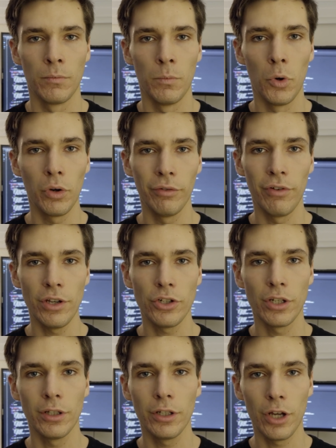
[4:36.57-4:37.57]

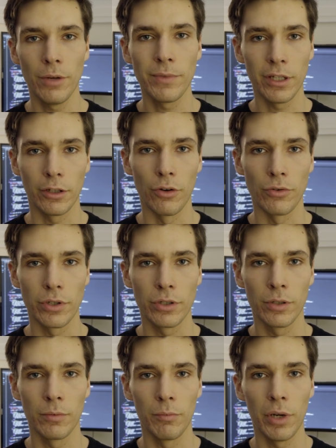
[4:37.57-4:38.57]
Motivation comes and
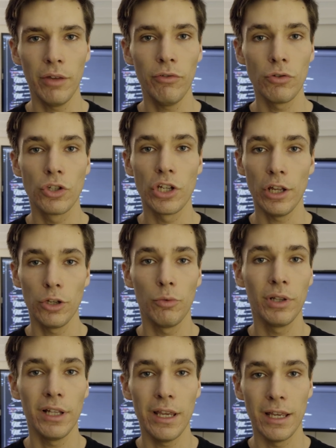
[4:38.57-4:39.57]
goes, but if you
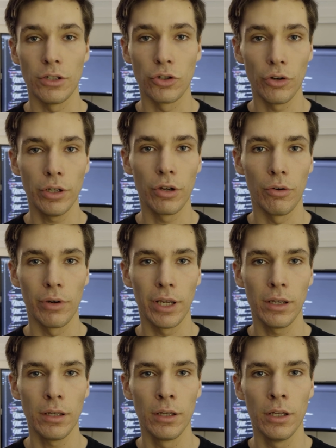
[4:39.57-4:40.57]
genuinely enjoy
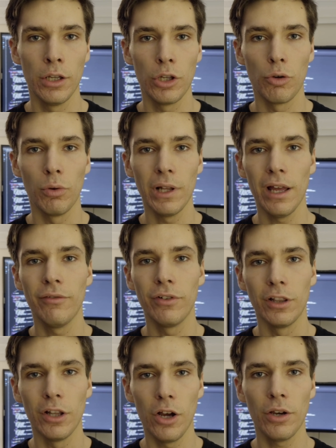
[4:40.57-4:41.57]
coding, you will have a
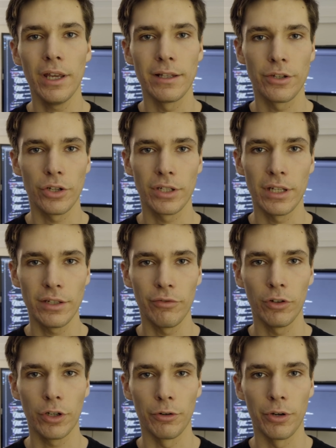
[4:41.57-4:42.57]
long and
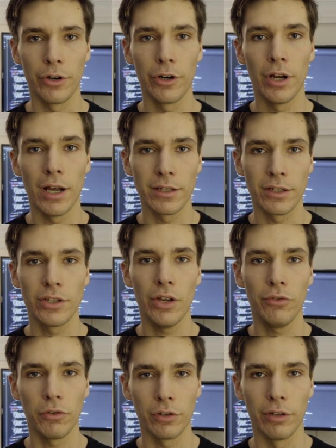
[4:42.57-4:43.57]
successful career as a software